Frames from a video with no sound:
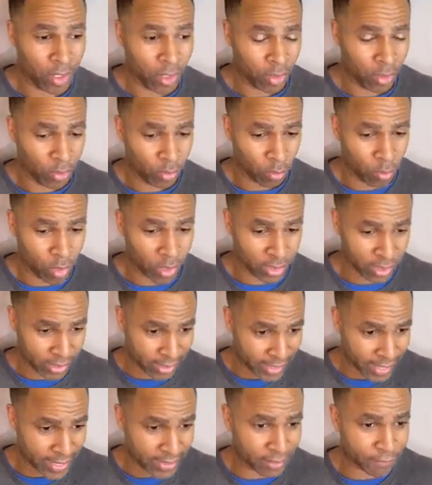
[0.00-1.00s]
was
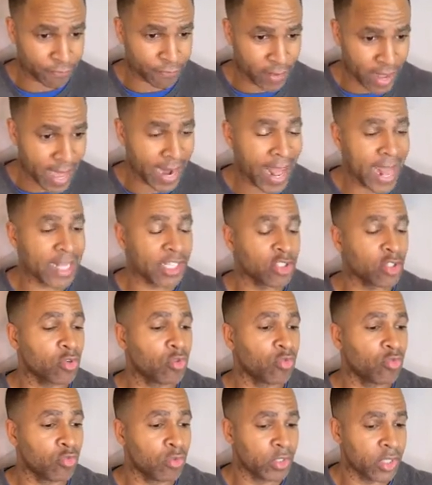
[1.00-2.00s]
classified as
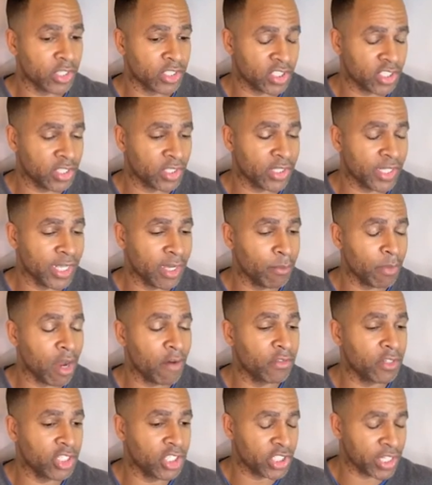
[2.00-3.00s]
the the stem
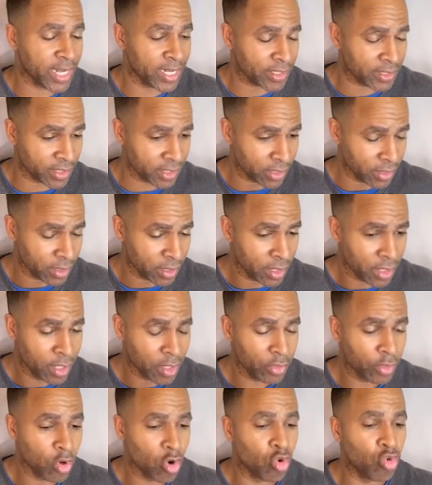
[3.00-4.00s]
of Jesse,
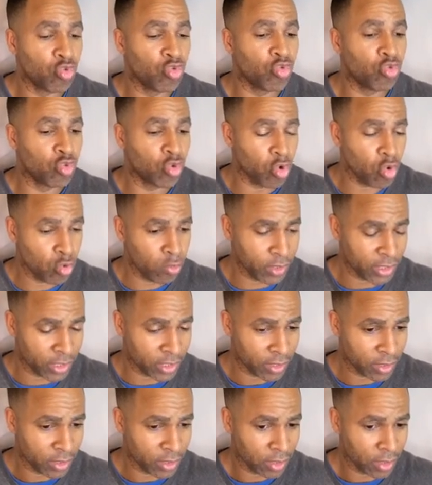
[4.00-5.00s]
the root,
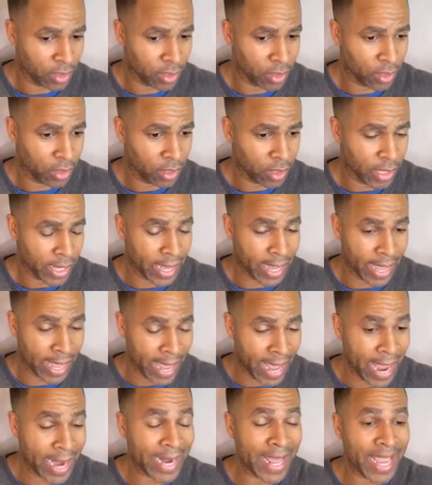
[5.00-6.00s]

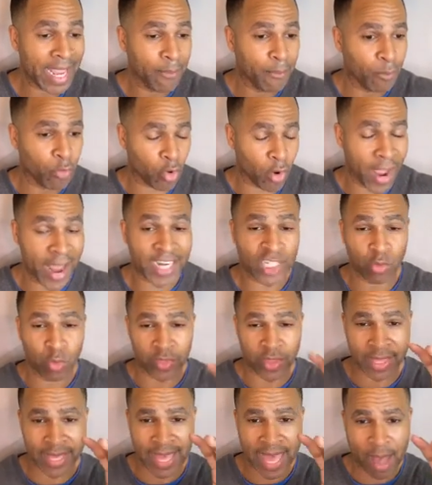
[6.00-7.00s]
and a branch with a
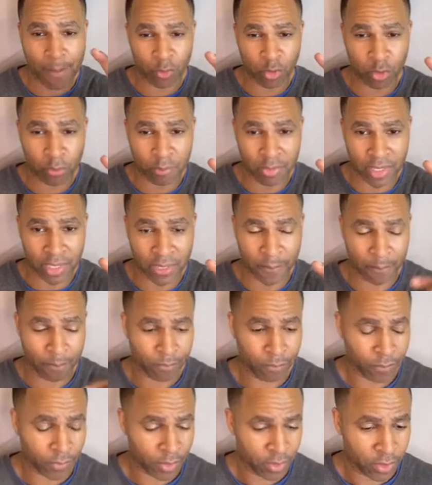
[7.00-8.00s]
capital B.
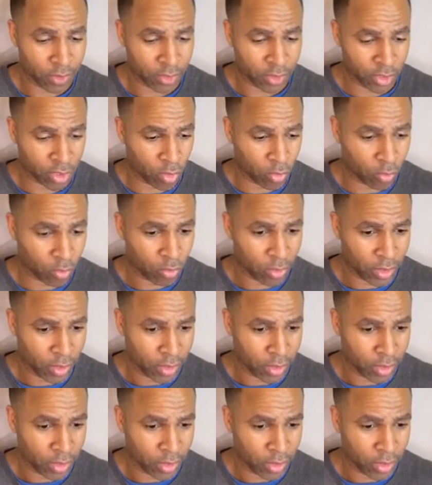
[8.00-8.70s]
So,